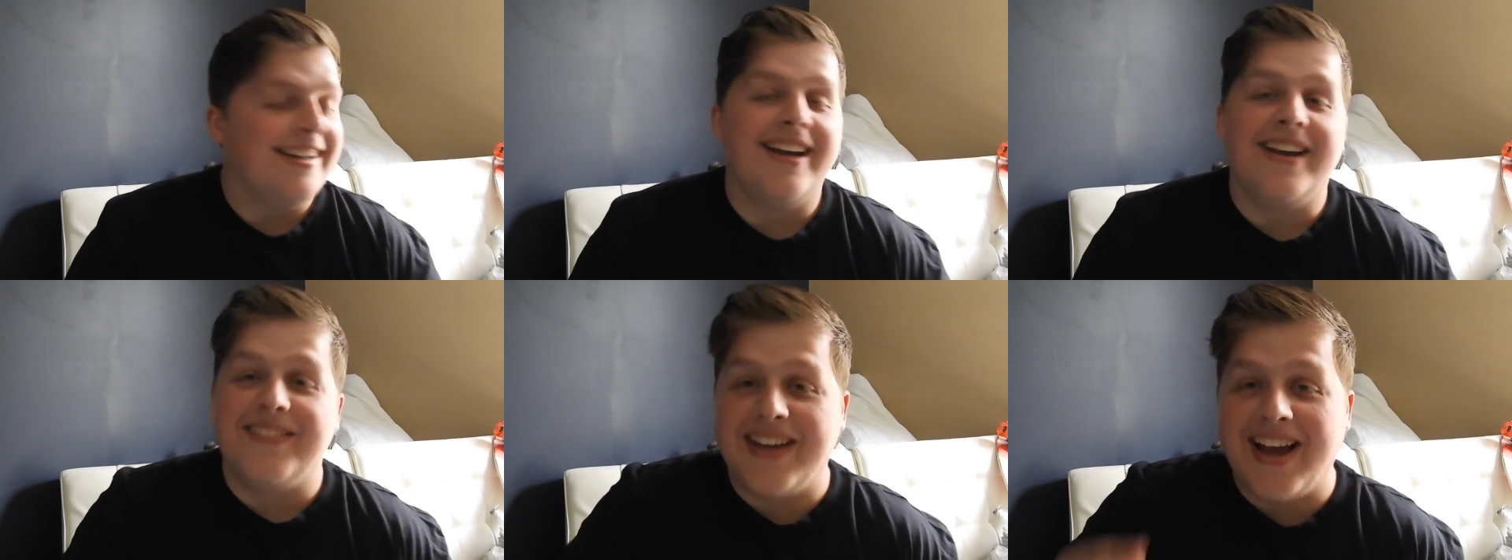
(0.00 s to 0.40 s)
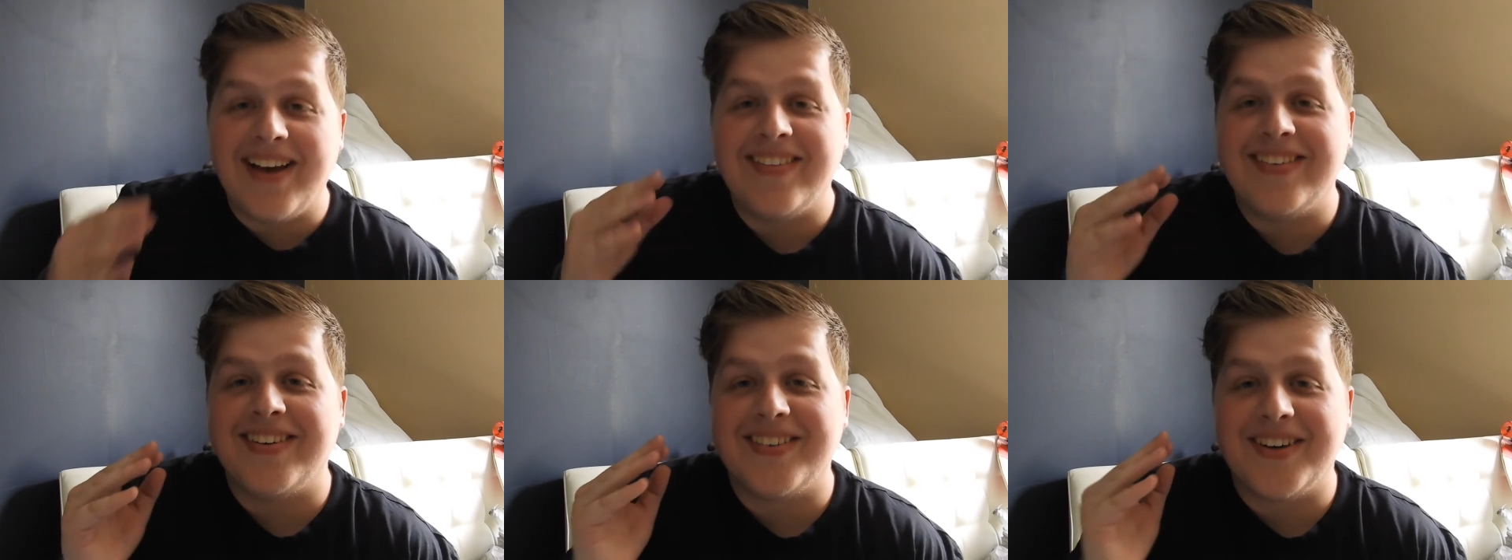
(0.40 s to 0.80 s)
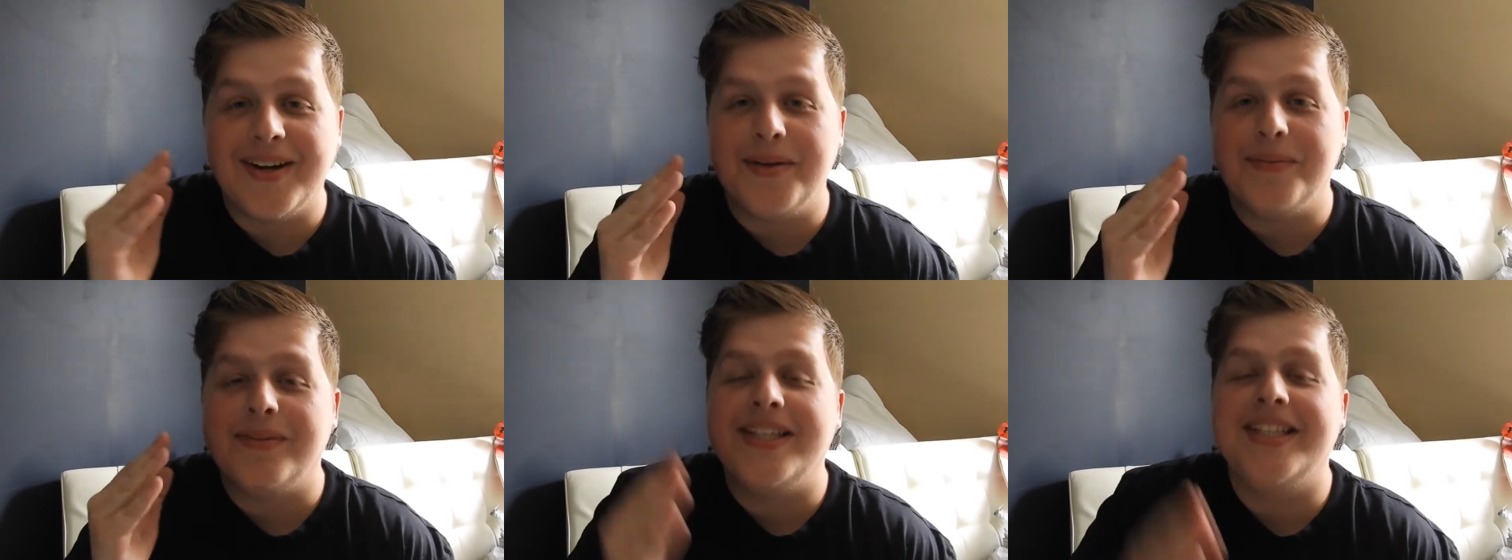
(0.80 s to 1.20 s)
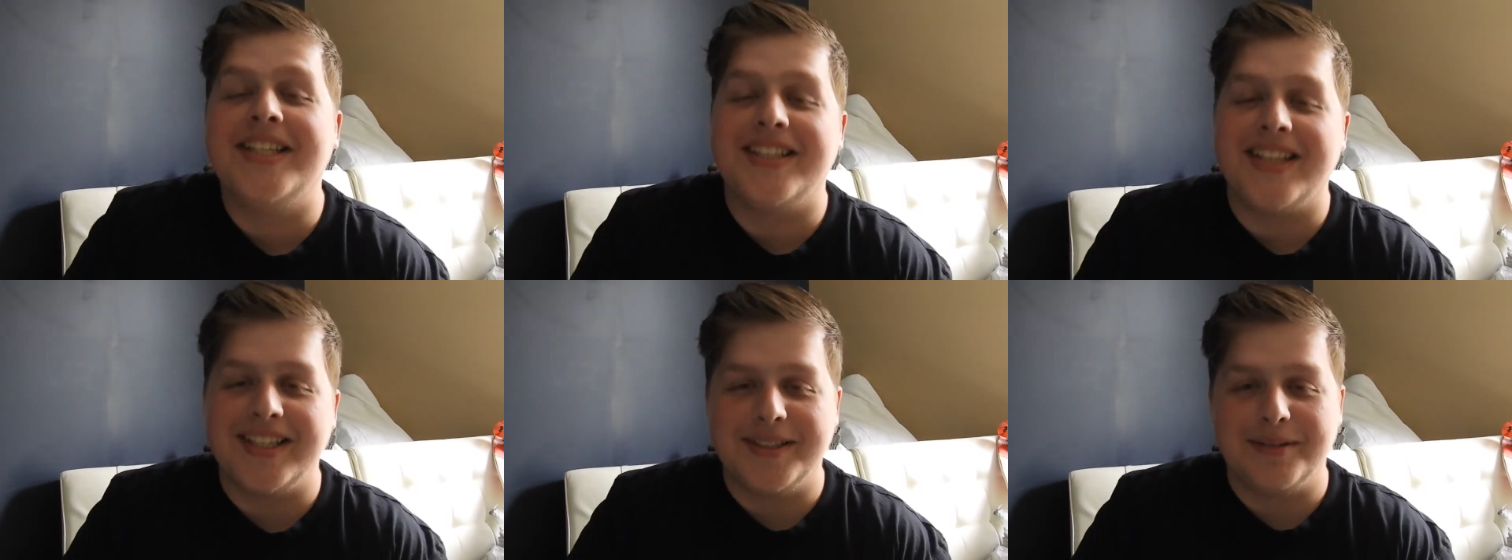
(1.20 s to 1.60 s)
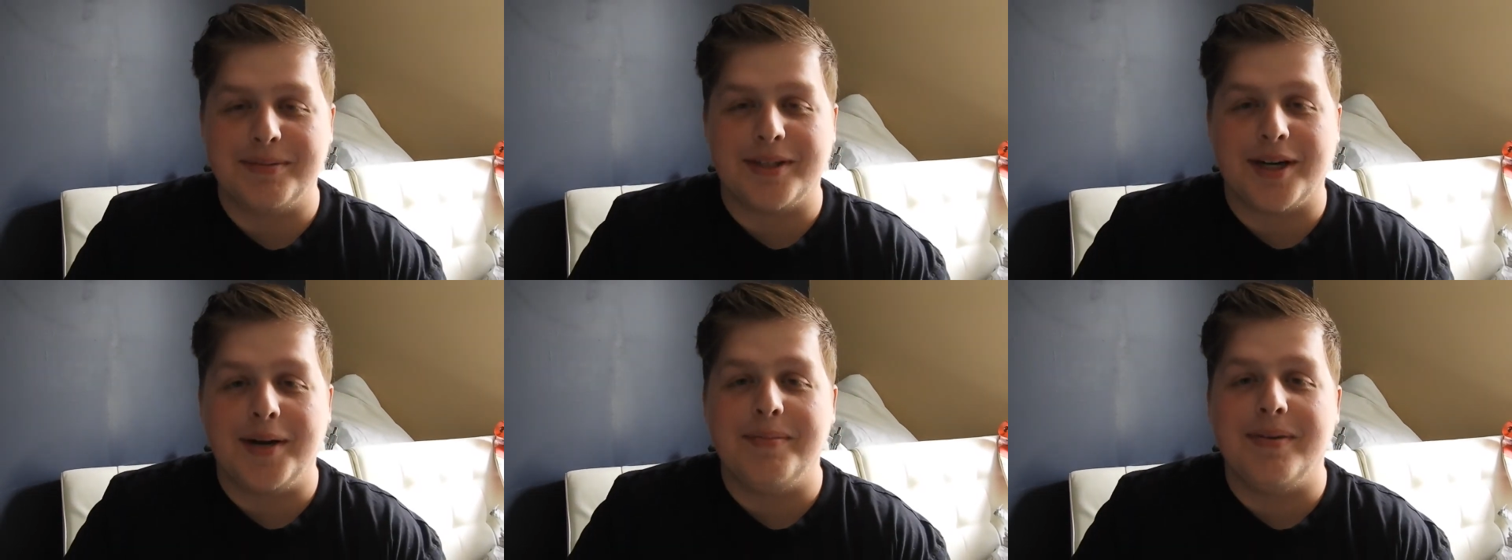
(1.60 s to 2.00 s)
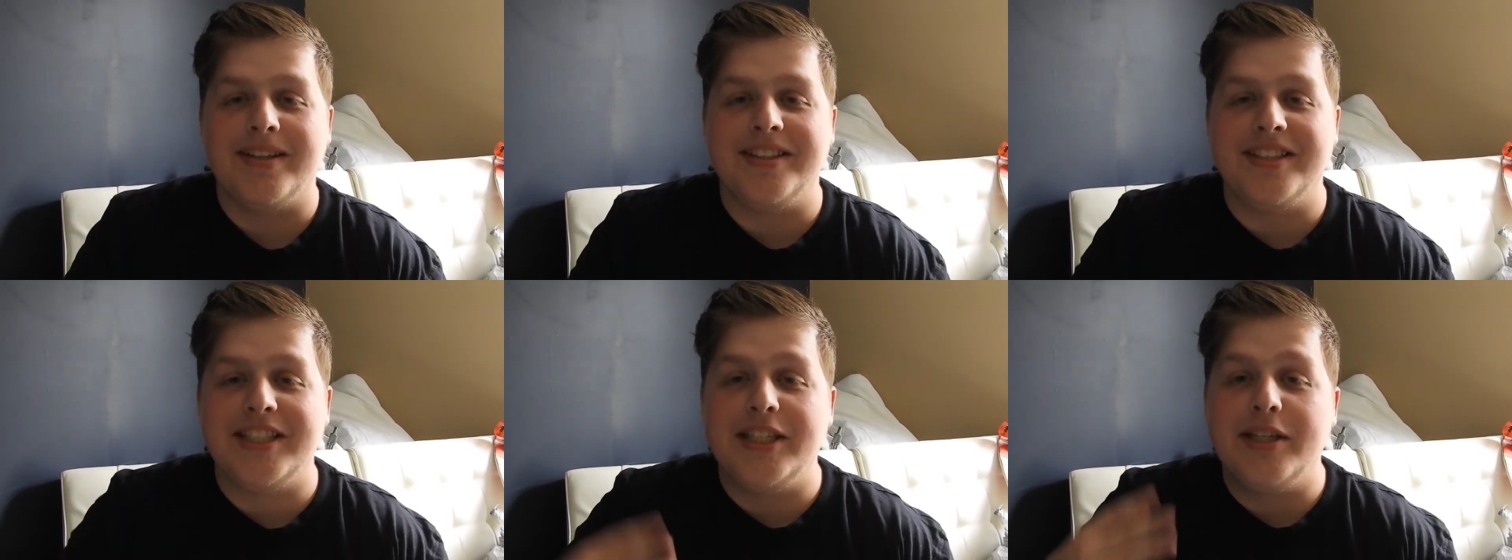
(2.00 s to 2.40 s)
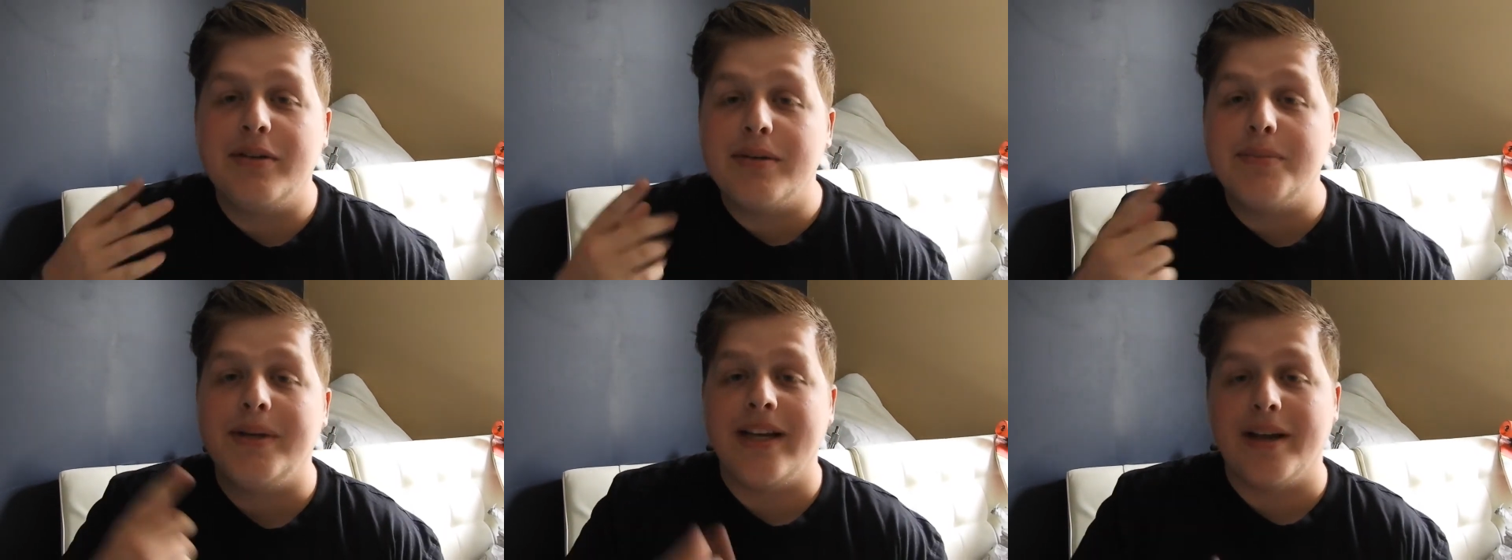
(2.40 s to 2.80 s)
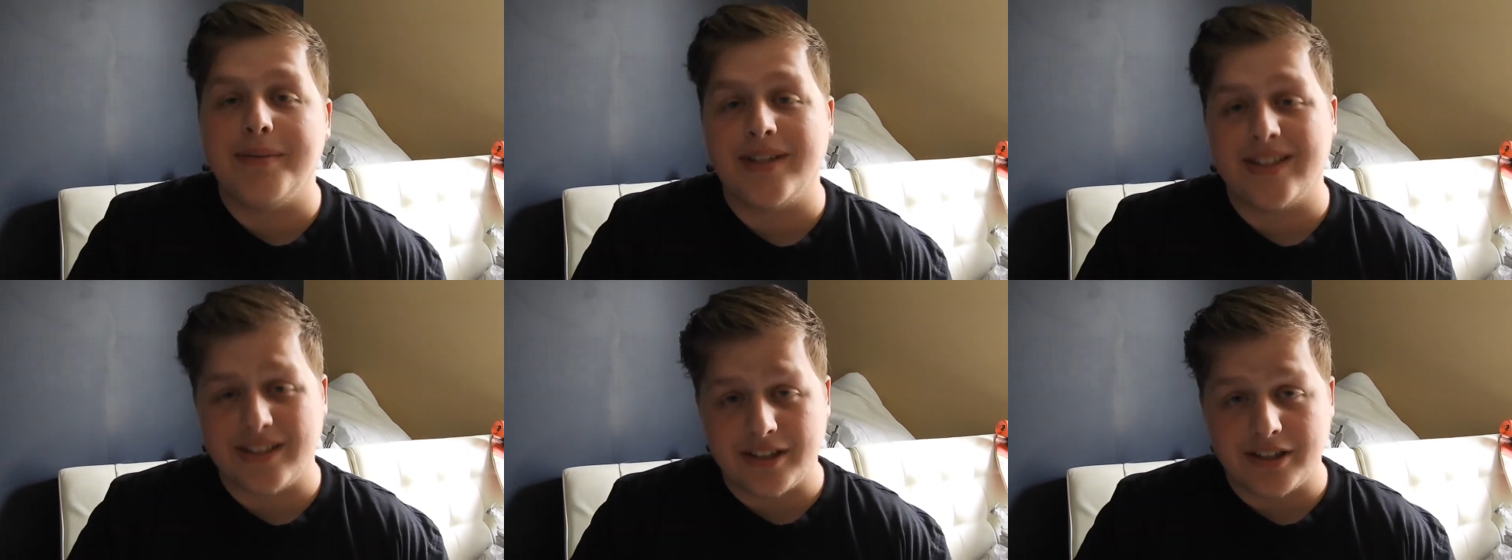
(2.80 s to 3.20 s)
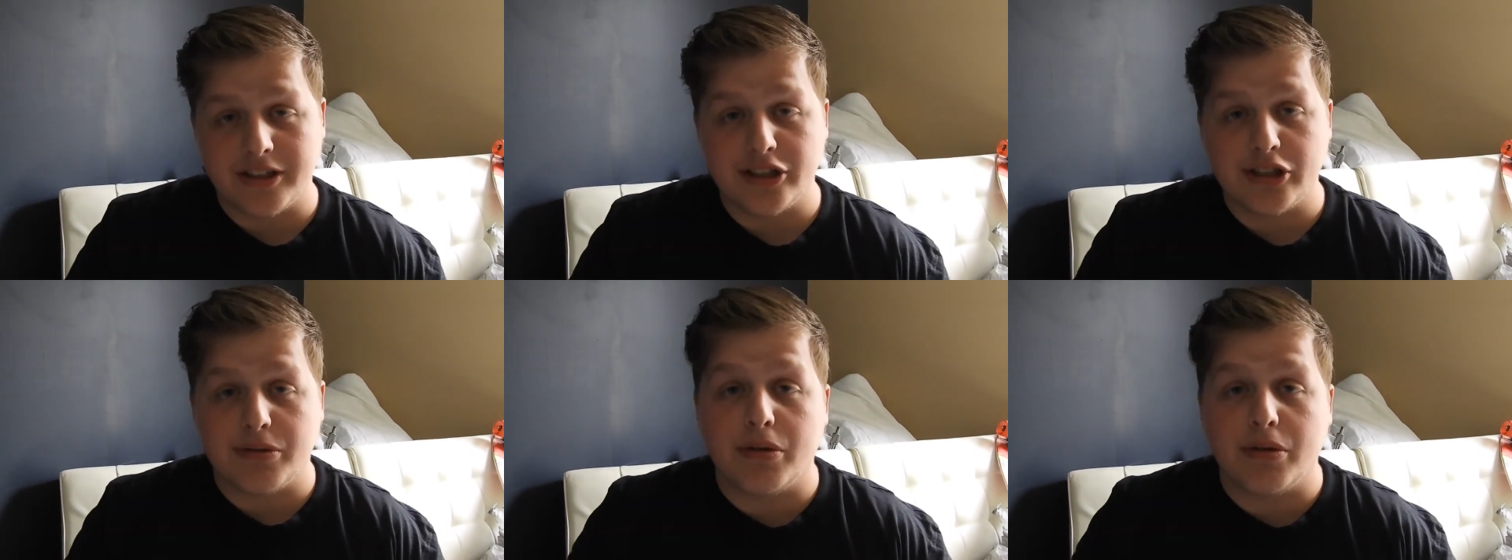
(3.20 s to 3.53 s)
If you haven't already, please hit that subscribe button so you can become an encourager,